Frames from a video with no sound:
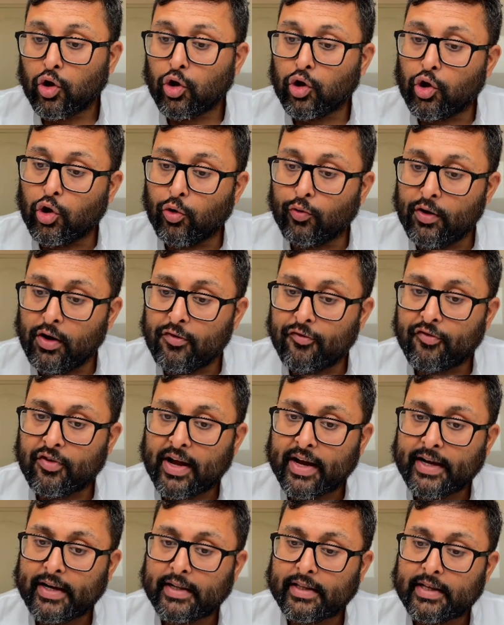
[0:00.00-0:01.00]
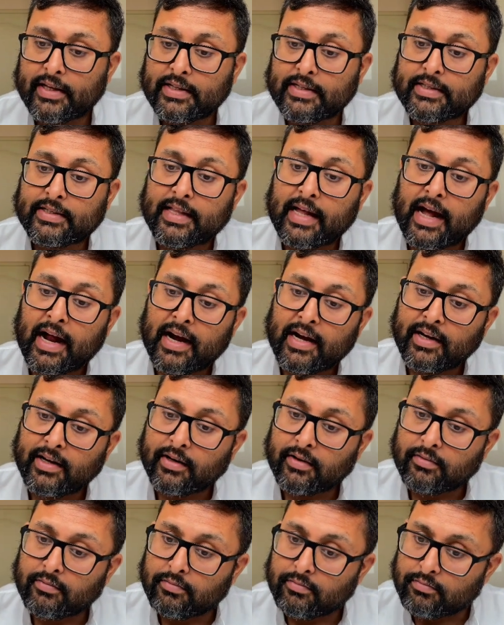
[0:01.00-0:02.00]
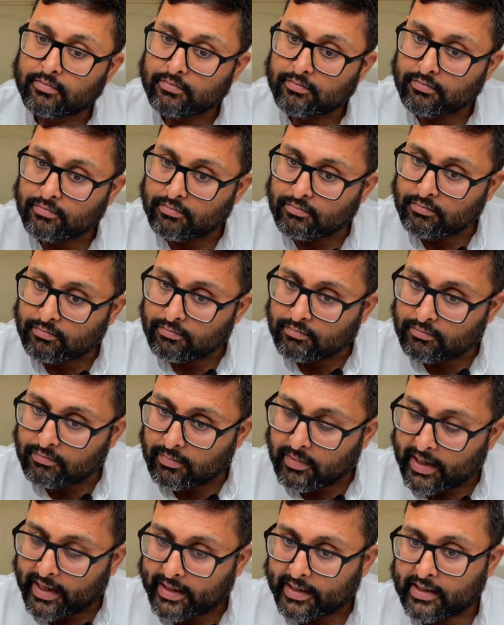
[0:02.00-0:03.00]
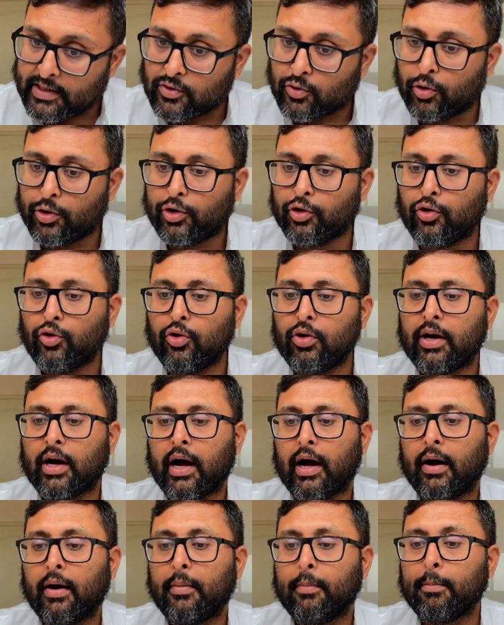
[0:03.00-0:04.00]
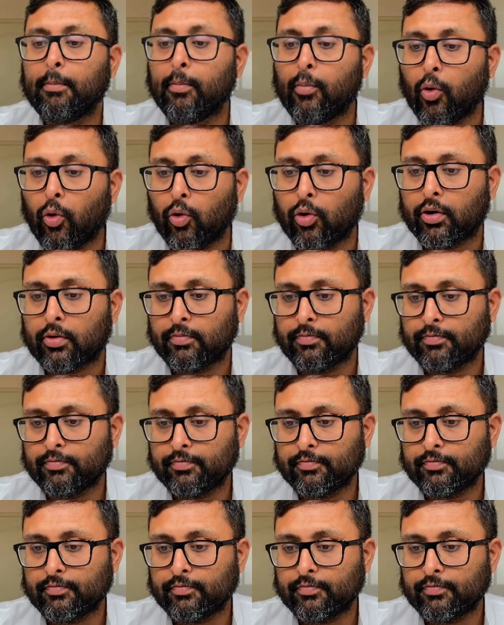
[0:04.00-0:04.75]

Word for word: you will find this that it is going to look more.